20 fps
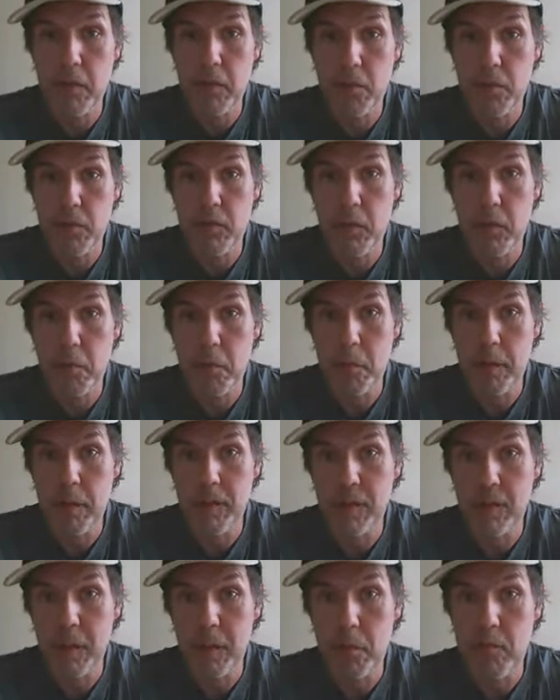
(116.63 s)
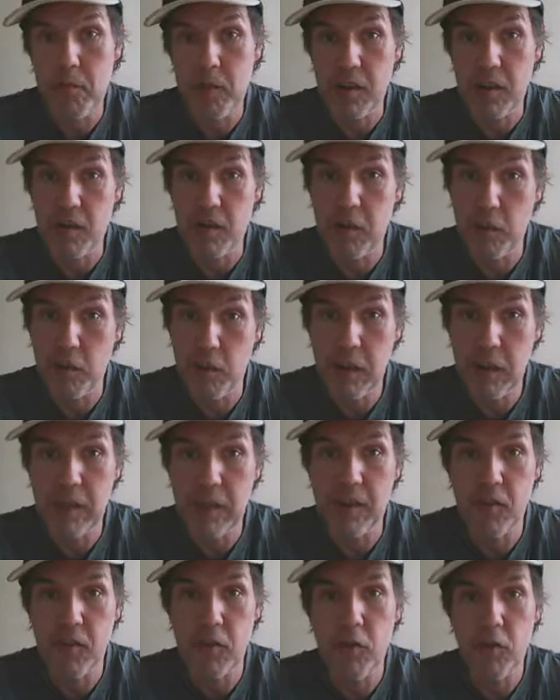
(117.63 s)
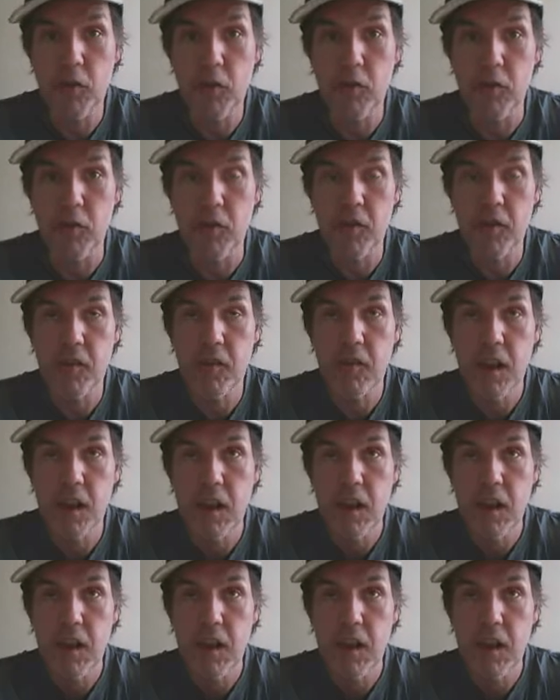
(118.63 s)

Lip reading: it would not be subject to his laws.